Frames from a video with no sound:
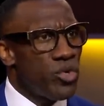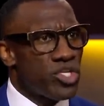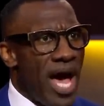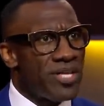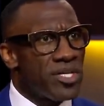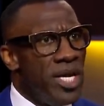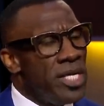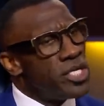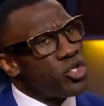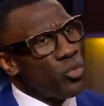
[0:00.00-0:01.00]
fewer shots.
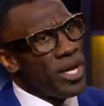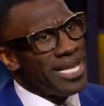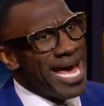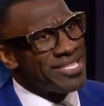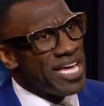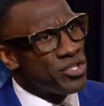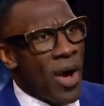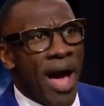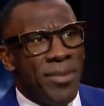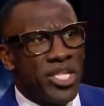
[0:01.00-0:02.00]
Did you realize that?
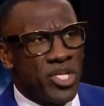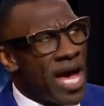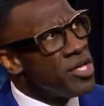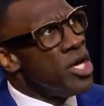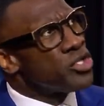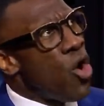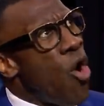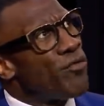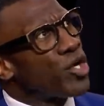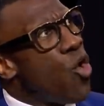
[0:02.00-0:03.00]
So how many shots? So
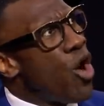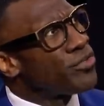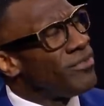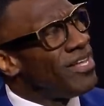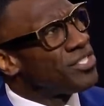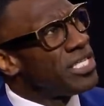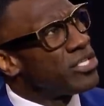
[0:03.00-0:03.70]
over the course of, let's